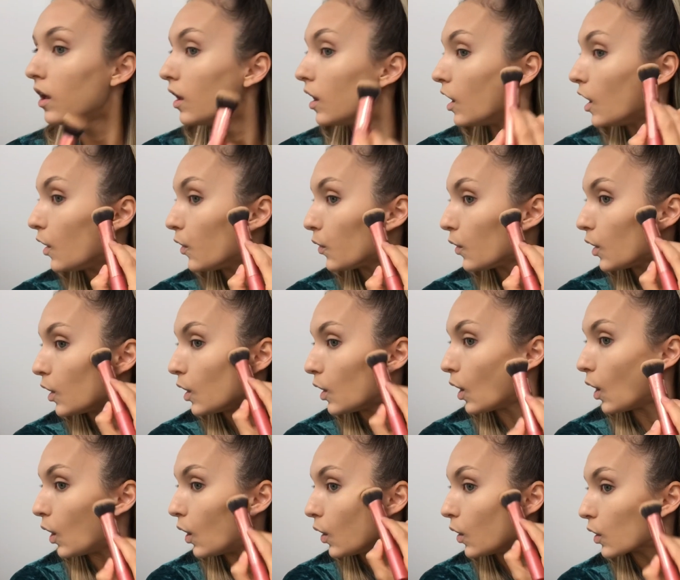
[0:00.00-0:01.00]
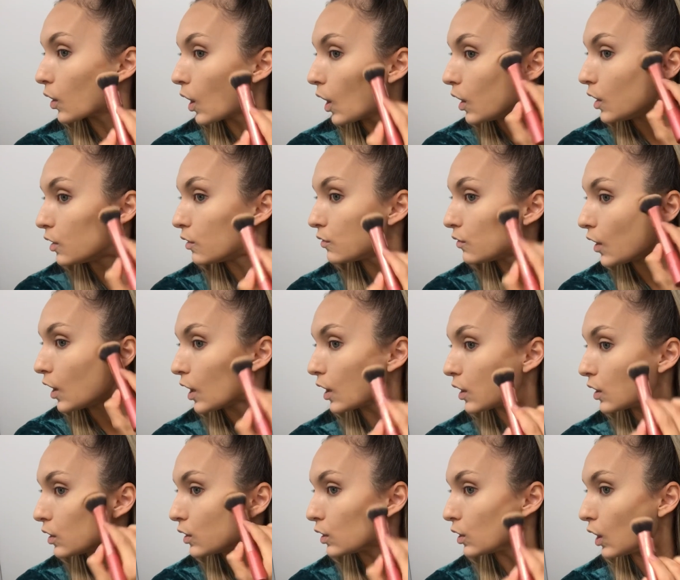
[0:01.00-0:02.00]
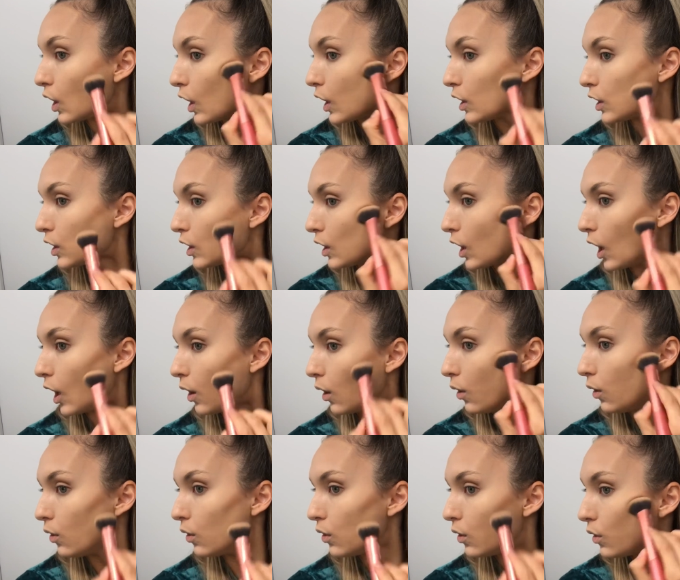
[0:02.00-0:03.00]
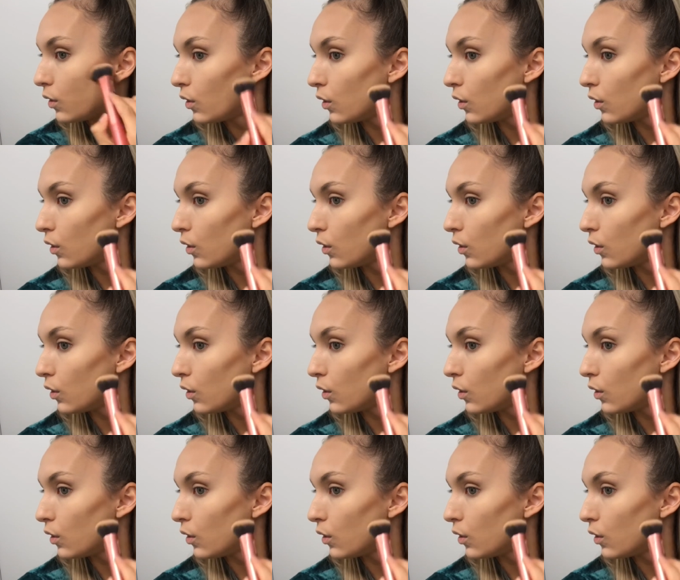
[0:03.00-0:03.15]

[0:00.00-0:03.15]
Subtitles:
and then I'll kind of like line it out.